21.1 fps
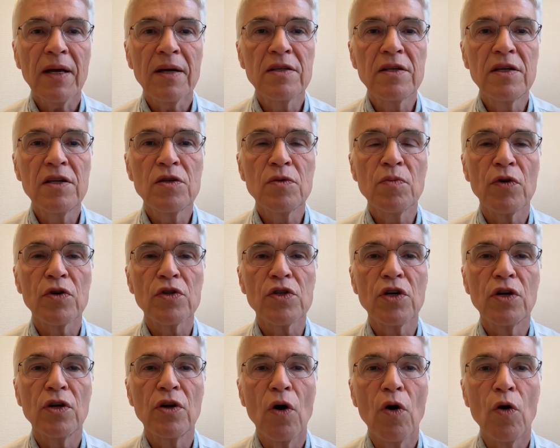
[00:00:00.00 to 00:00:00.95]
This was
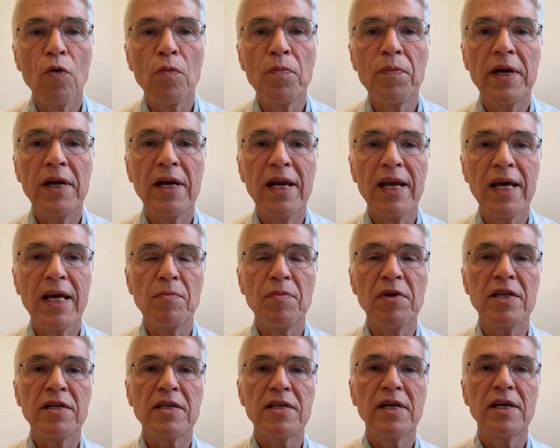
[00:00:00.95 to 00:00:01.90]
an
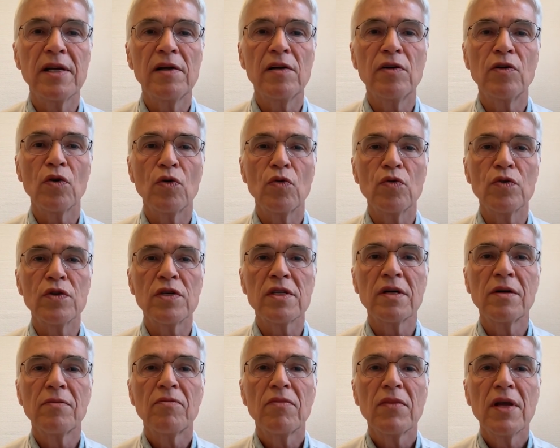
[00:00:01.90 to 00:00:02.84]
open-label, single-dose,